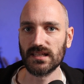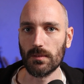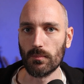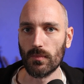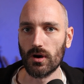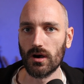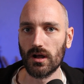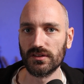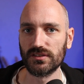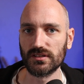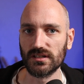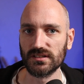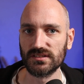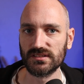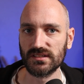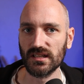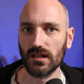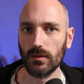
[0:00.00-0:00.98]
that mods are
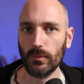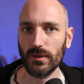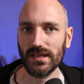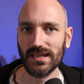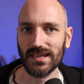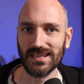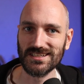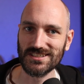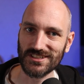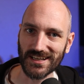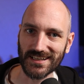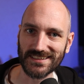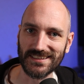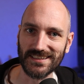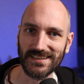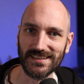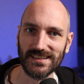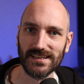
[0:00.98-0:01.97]
still being
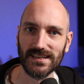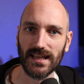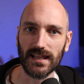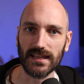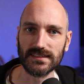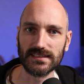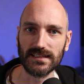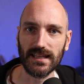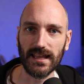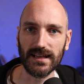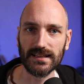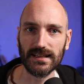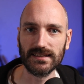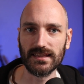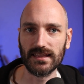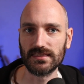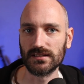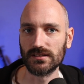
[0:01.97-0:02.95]
injected, and it's
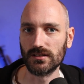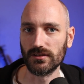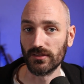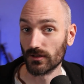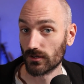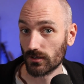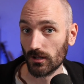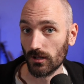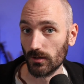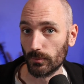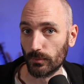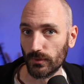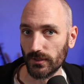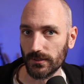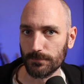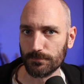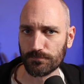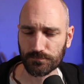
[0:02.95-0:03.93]
likely that they're the
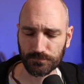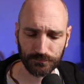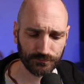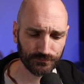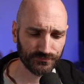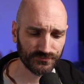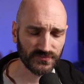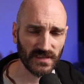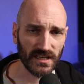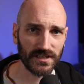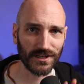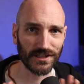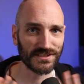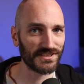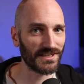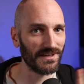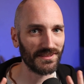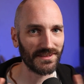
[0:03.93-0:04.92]
culprit. I'm
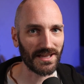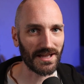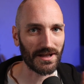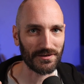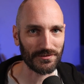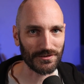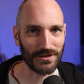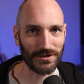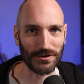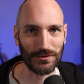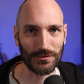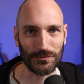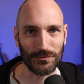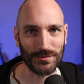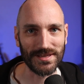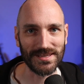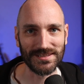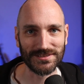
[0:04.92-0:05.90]
not saying that, you know,
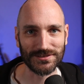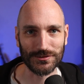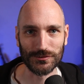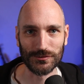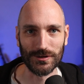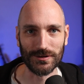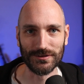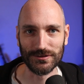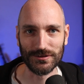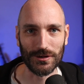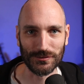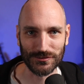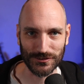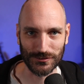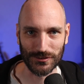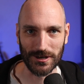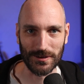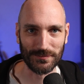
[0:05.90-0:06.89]
we don't
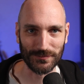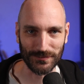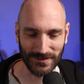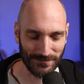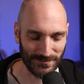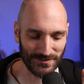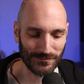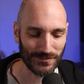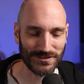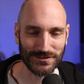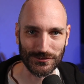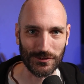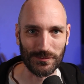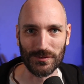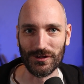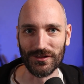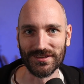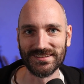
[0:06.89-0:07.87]
screw up. I mean, we screw
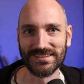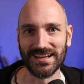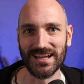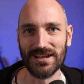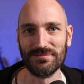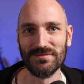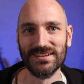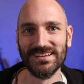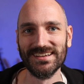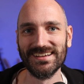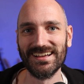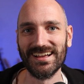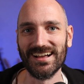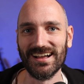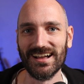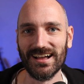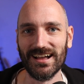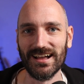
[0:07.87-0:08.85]
up all the time.
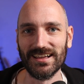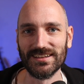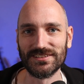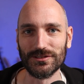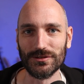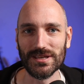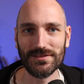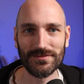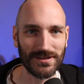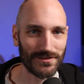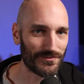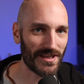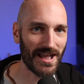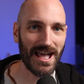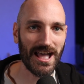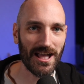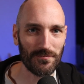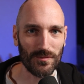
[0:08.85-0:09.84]
So even if you
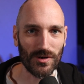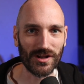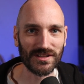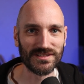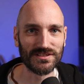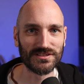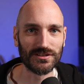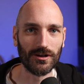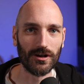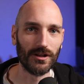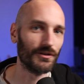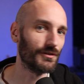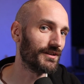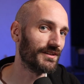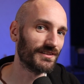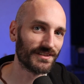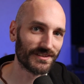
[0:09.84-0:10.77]
have mods installed, you can